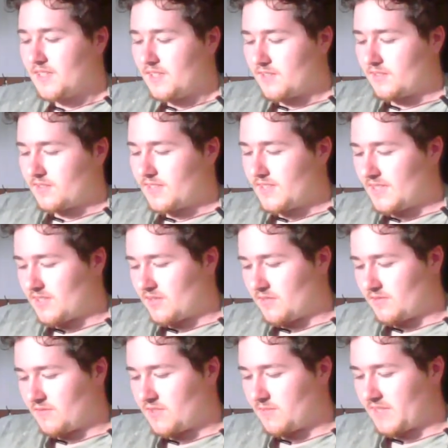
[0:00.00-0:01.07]
Okay, so
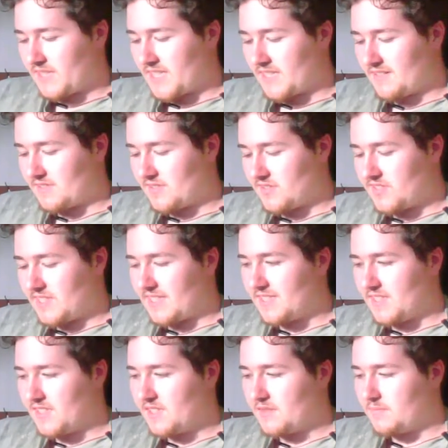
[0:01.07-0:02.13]
I've got my character
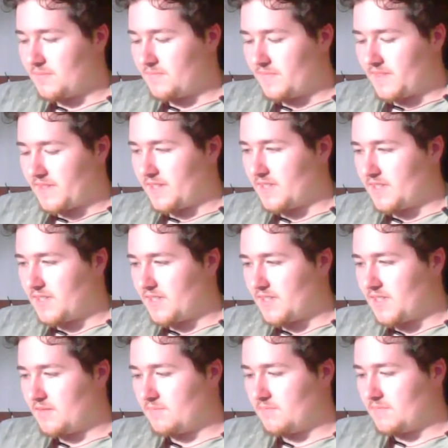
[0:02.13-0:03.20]
set up.
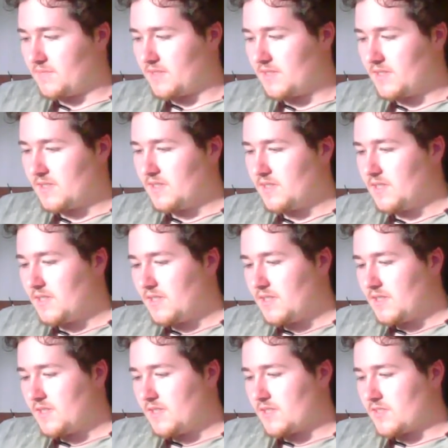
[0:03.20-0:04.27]

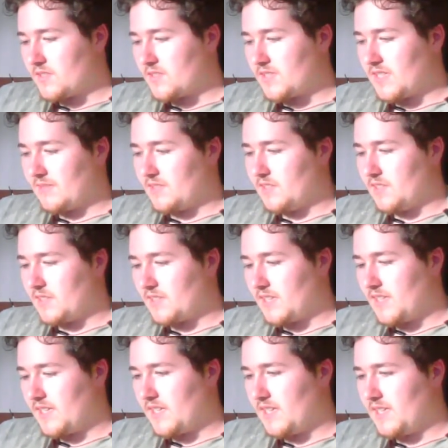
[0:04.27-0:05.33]
Let's just have a look
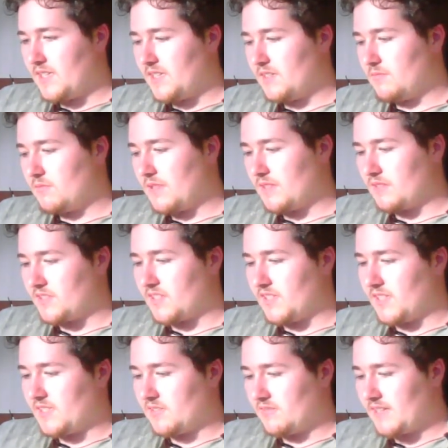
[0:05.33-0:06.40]
here. What else I
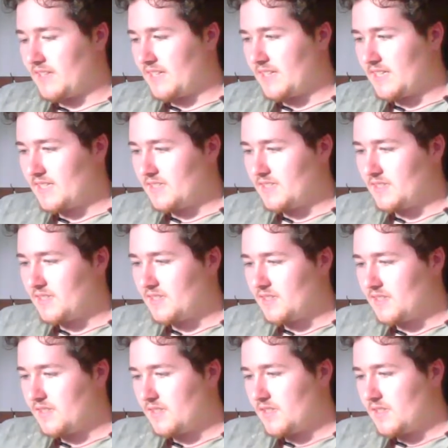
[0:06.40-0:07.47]
need to add?
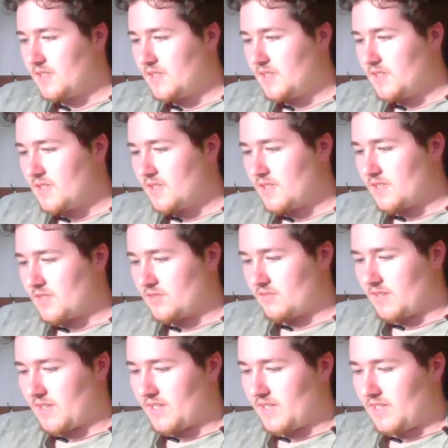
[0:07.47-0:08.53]
That's
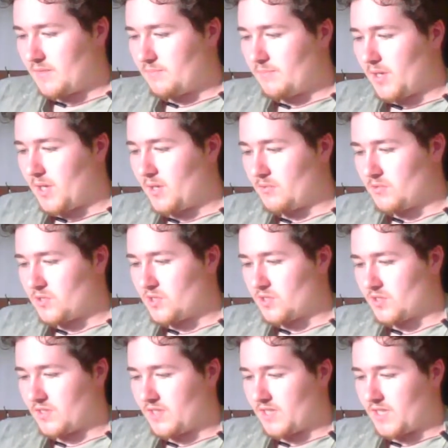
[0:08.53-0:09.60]
right, I need a
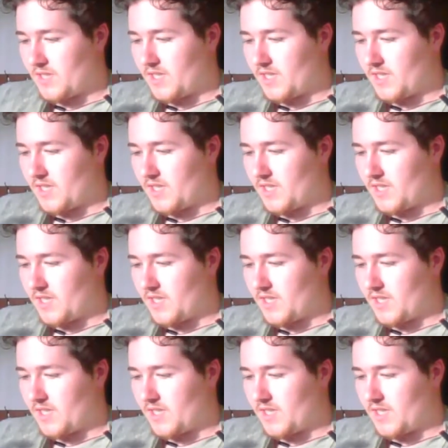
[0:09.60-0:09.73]
potion.